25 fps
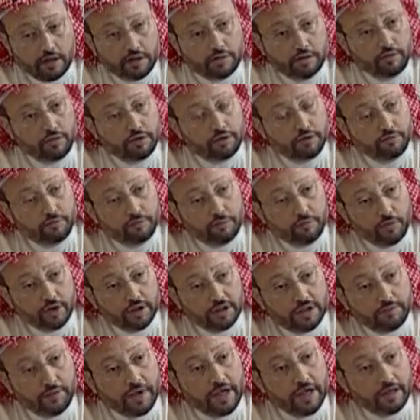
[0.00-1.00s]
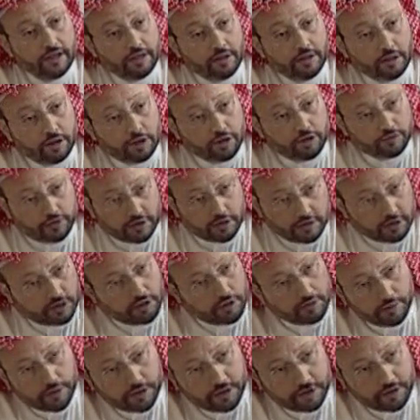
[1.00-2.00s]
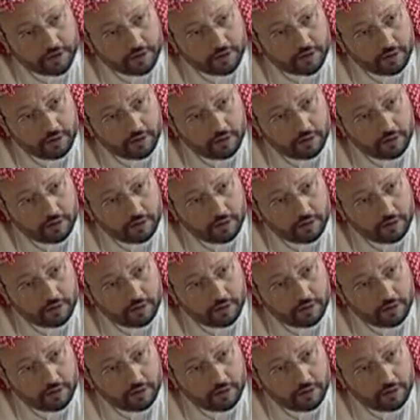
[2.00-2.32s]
is what is my reading of the situation.